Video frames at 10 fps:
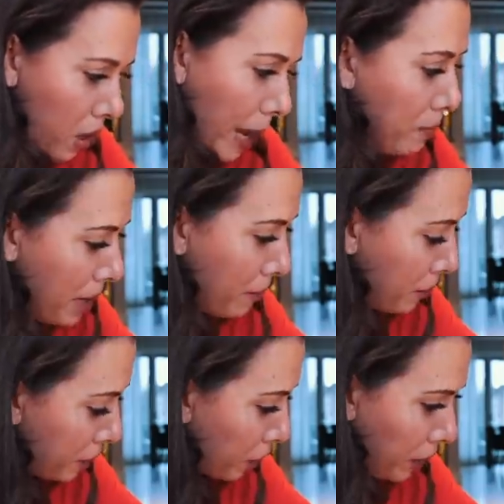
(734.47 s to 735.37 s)
I am
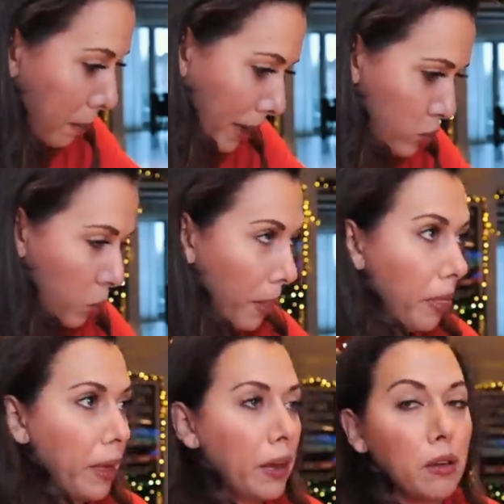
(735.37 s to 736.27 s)
never the girl that buys one
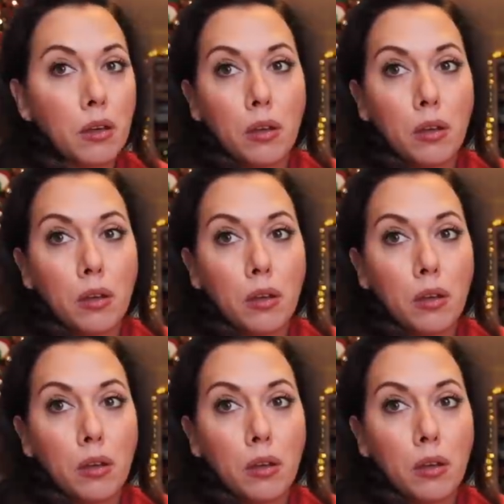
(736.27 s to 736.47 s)
thing.